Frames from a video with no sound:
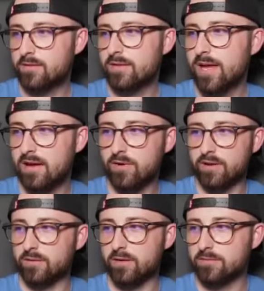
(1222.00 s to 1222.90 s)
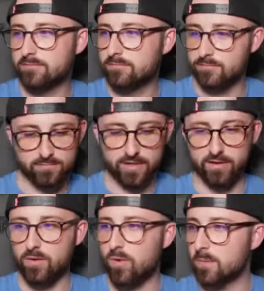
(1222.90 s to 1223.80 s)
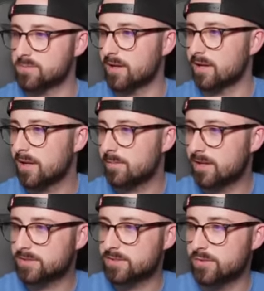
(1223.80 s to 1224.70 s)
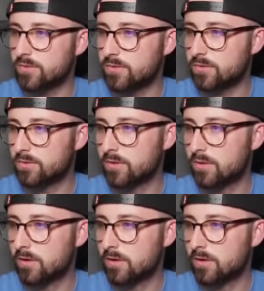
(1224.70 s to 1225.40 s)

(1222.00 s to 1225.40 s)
Oh, no, they have. I don't know. I don't know why I'm spelling it. Let me go to...